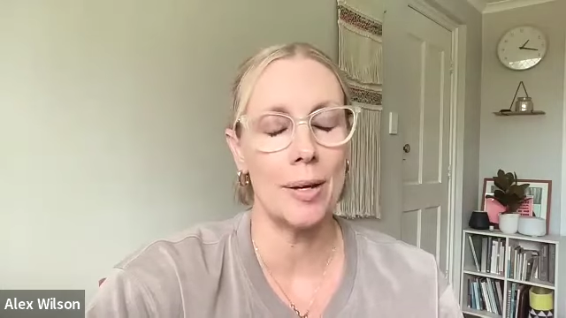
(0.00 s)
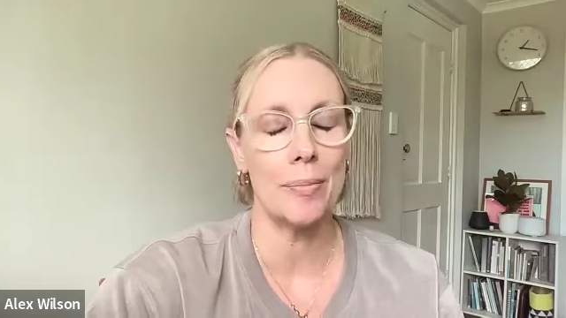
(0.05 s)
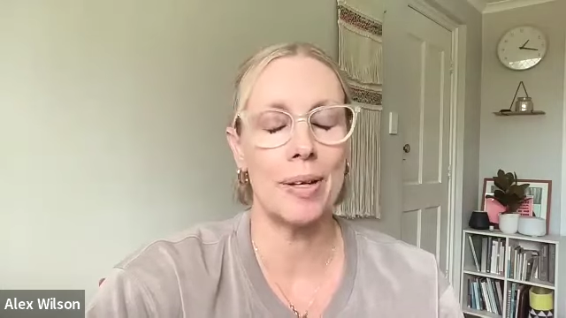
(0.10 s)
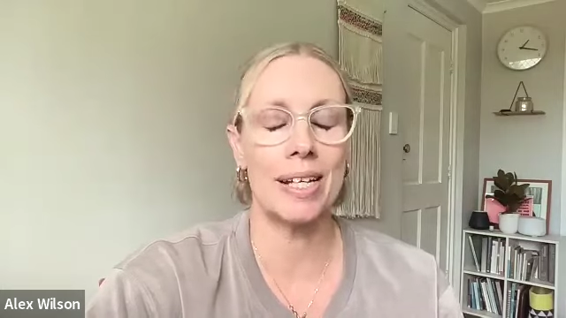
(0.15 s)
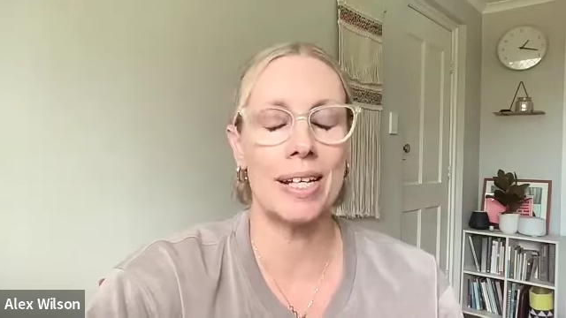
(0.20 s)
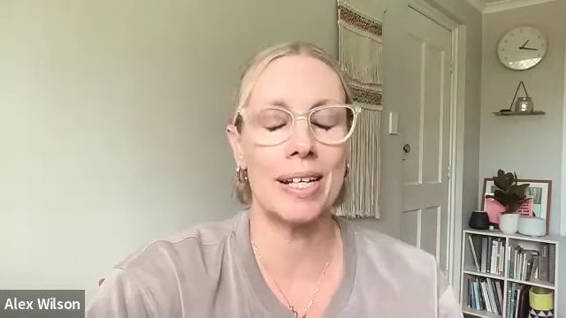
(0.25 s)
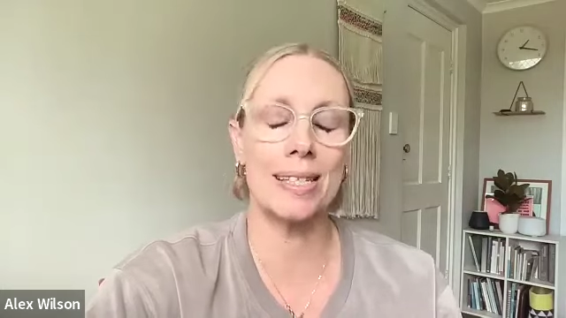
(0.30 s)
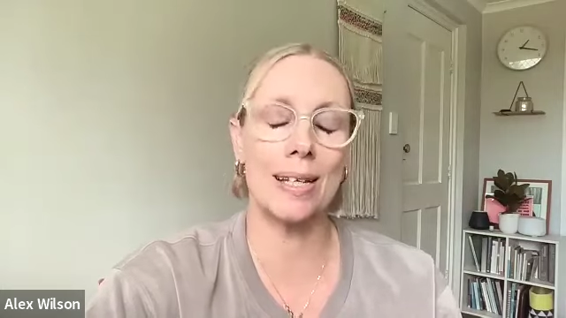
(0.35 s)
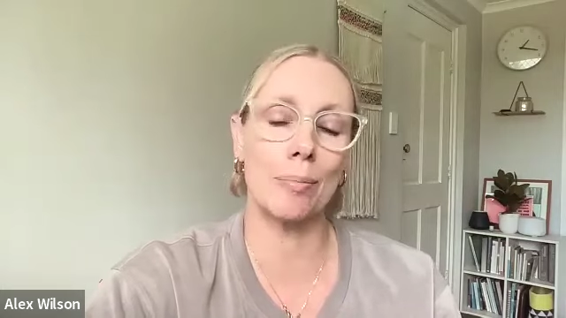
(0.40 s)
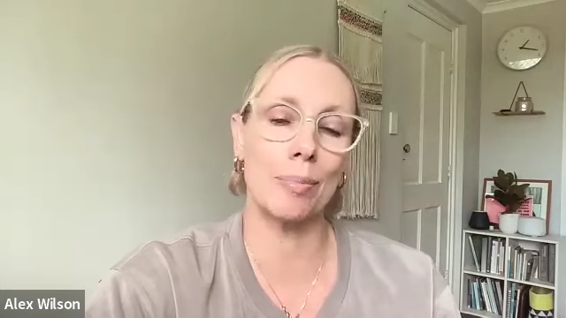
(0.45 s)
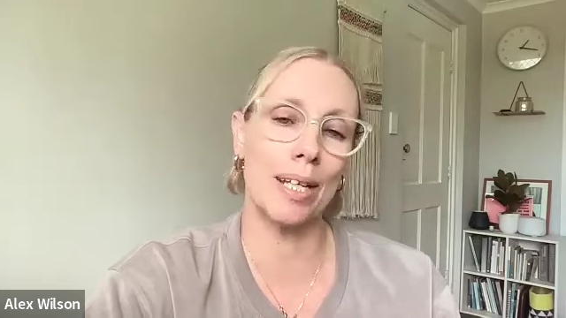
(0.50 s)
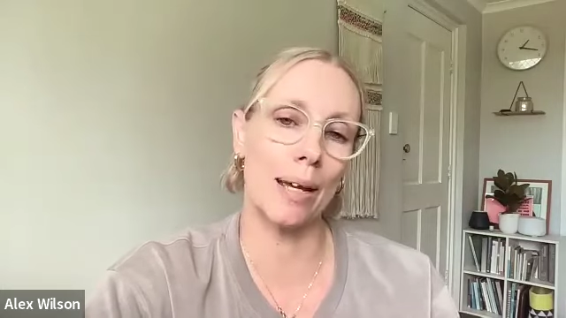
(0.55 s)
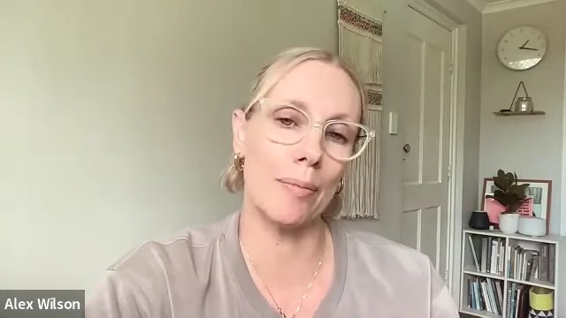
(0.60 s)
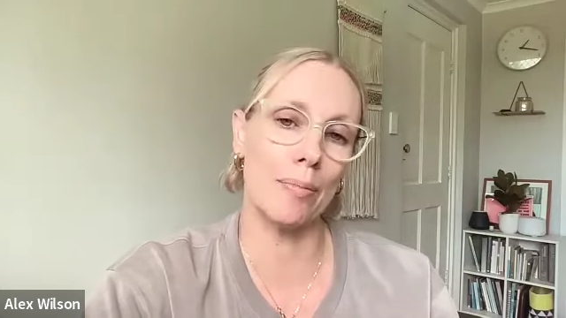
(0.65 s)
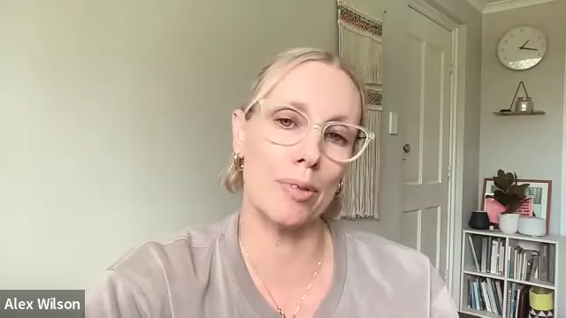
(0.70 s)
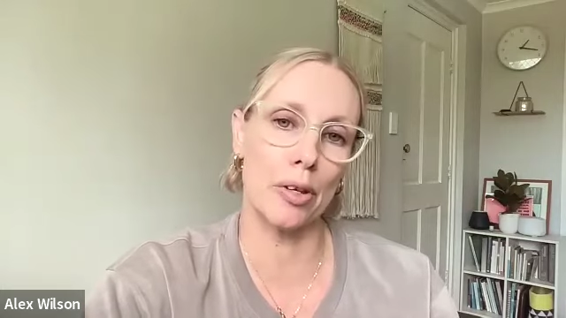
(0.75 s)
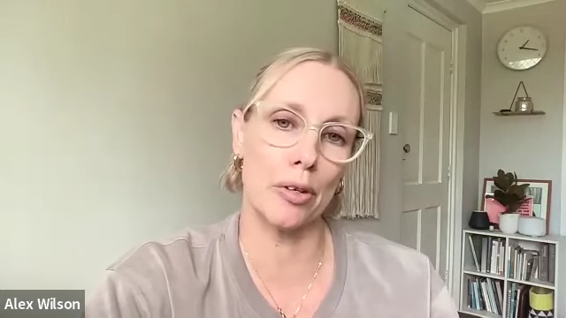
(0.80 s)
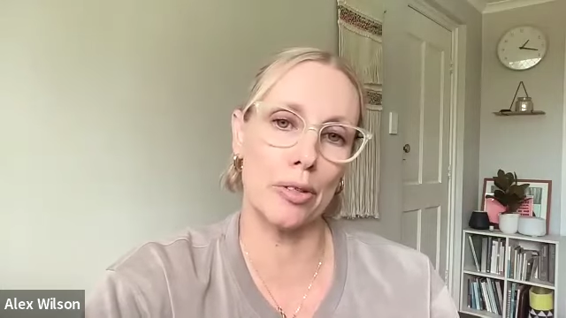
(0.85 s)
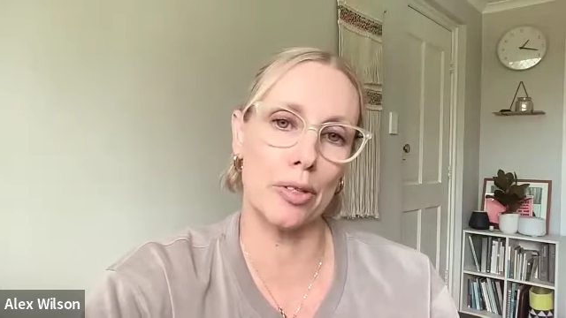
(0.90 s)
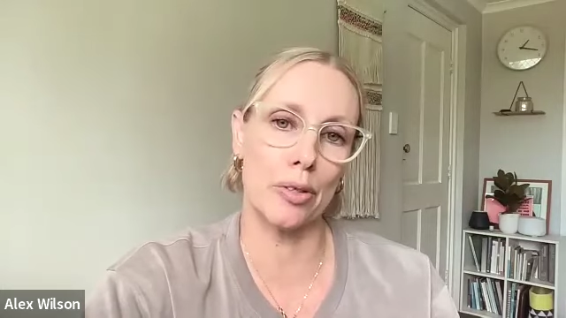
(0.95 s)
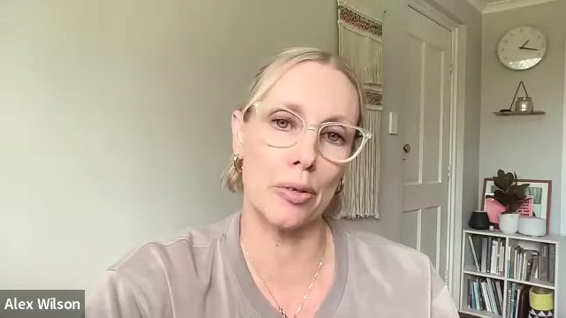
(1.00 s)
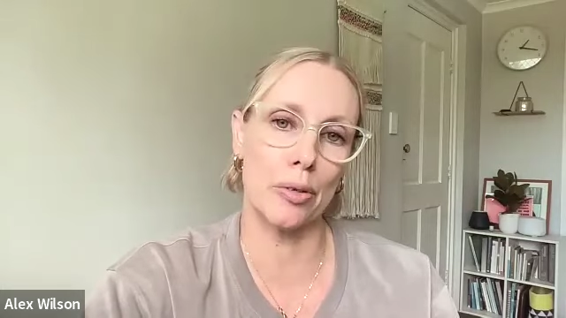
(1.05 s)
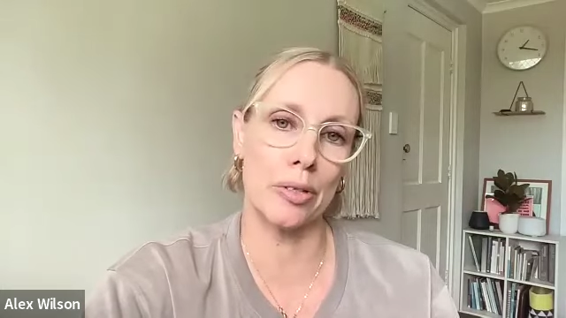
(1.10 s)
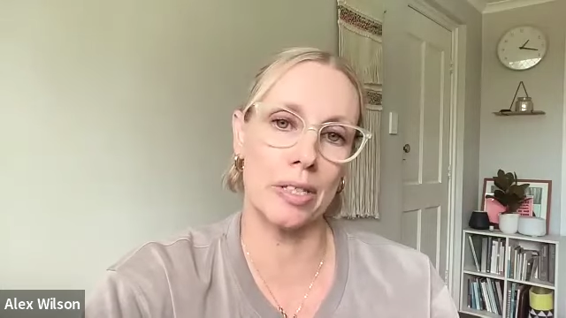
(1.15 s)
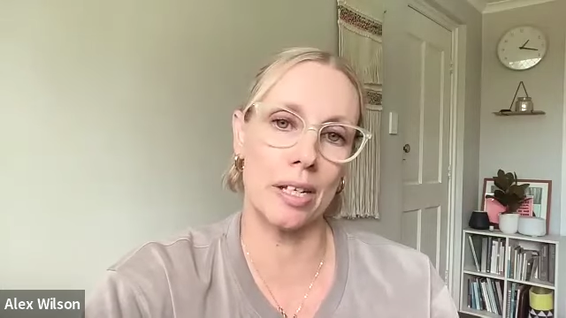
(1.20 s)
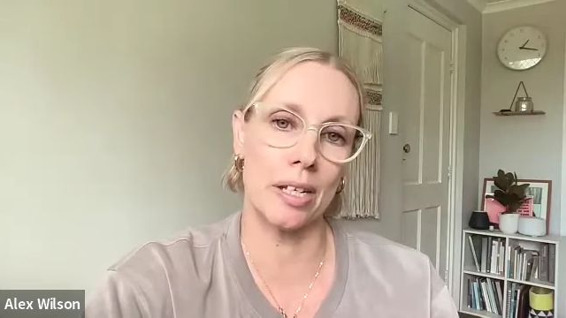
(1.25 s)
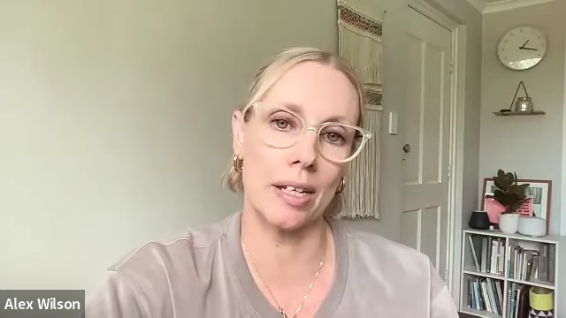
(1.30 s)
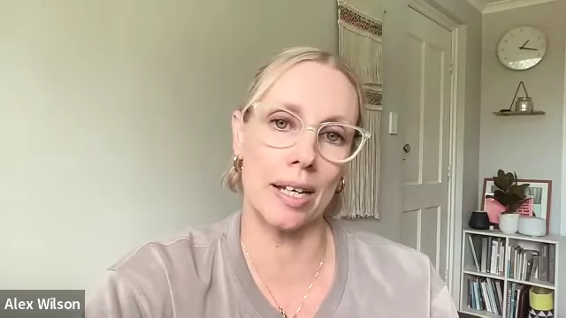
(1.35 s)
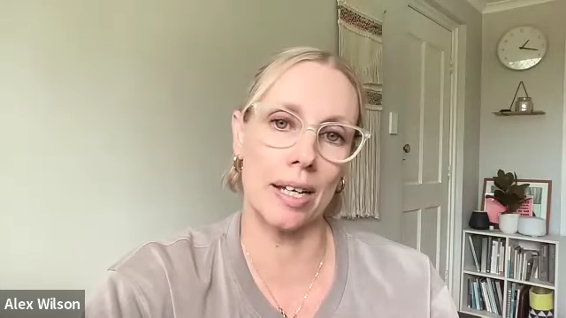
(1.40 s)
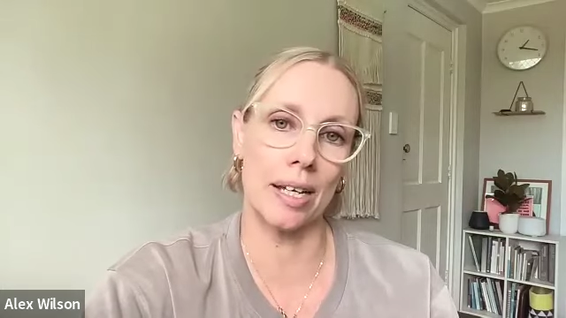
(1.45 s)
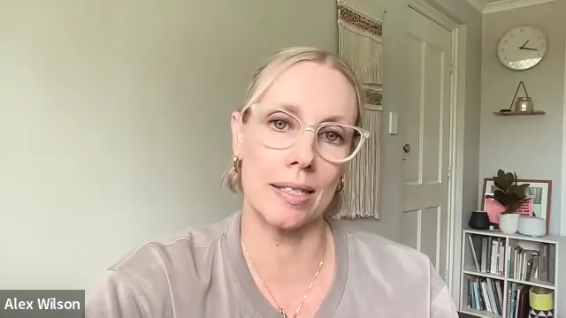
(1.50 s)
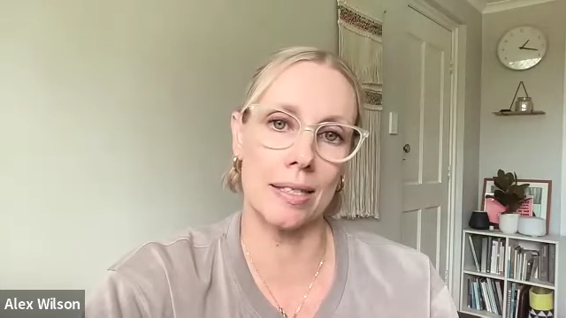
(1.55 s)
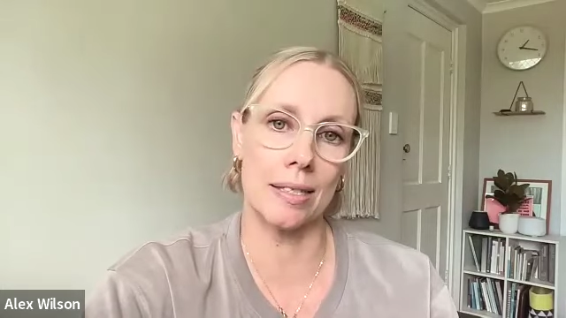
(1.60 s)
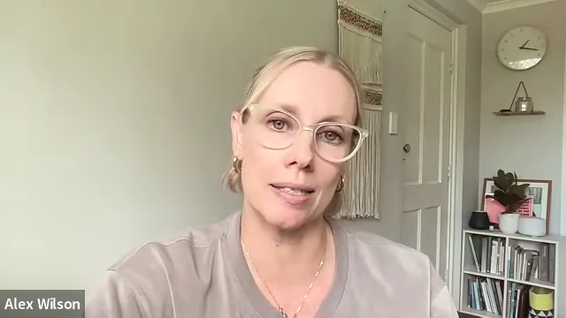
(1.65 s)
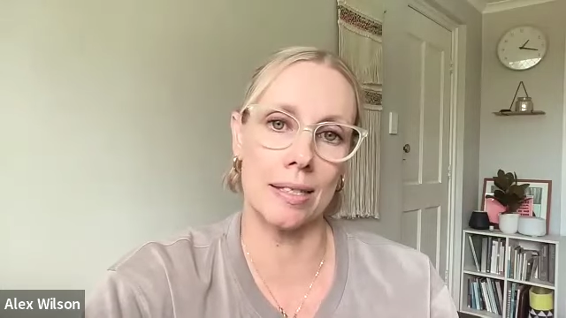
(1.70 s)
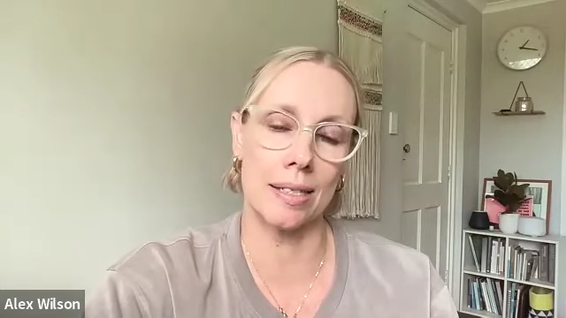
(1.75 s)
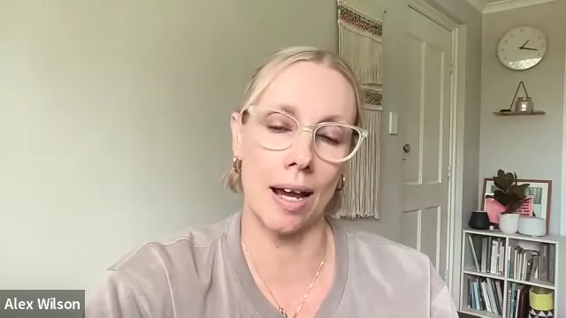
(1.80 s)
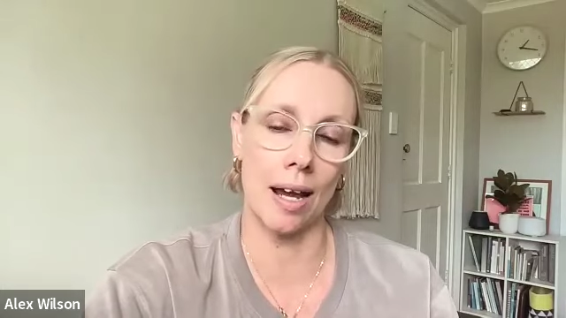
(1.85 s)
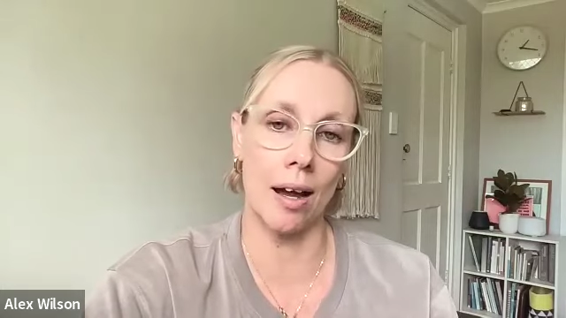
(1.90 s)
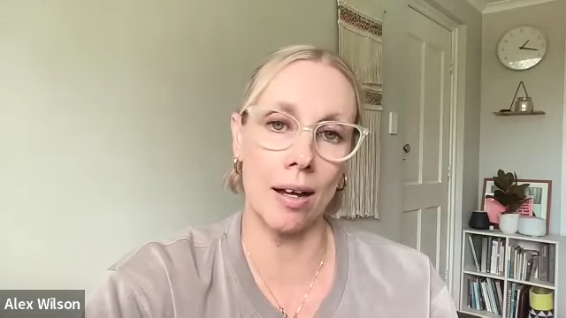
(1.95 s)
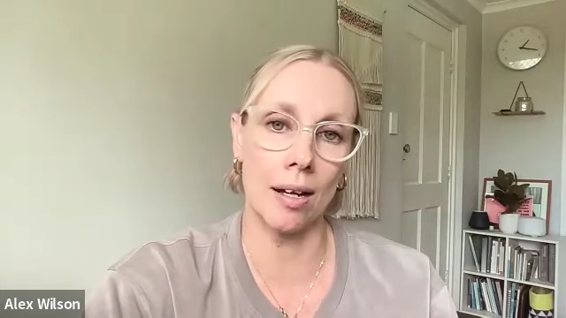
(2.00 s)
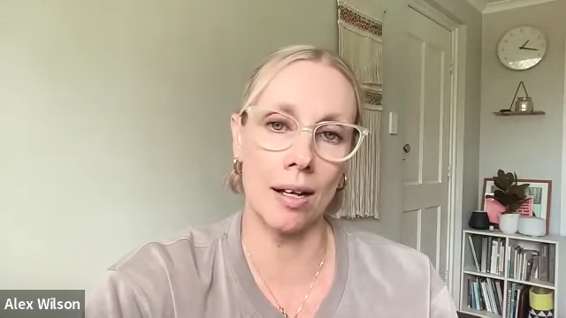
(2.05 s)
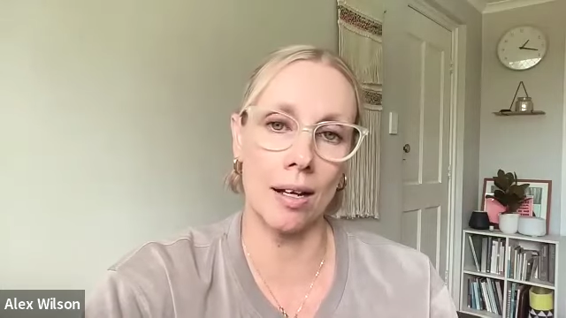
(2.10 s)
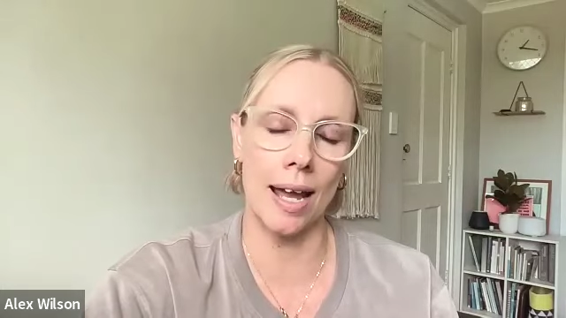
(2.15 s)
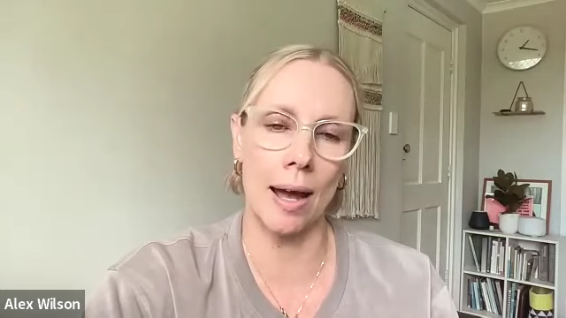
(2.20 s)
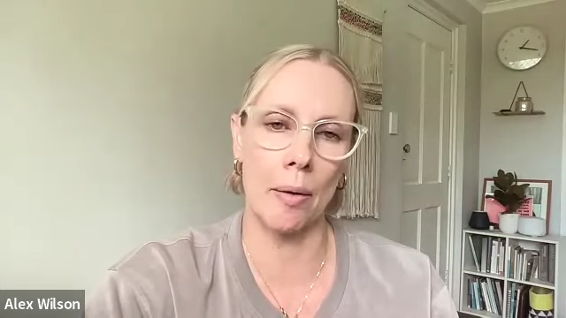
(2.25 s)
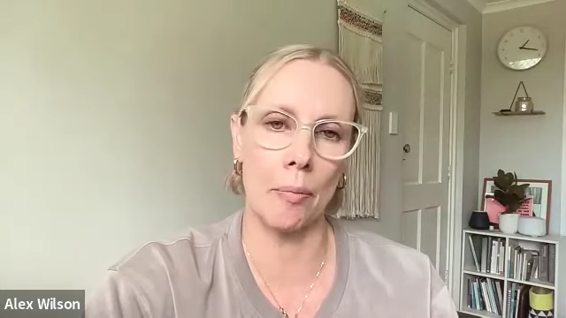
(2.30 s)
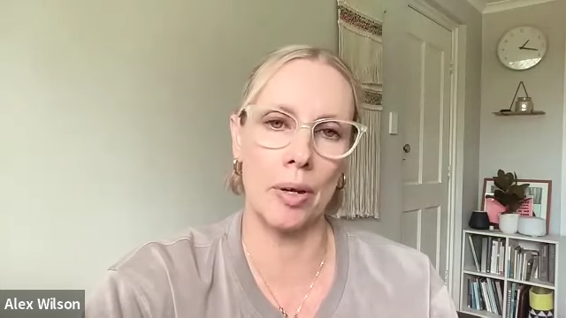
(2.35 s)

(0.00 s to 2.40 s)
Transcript: because sometimes those thoughts can get stuck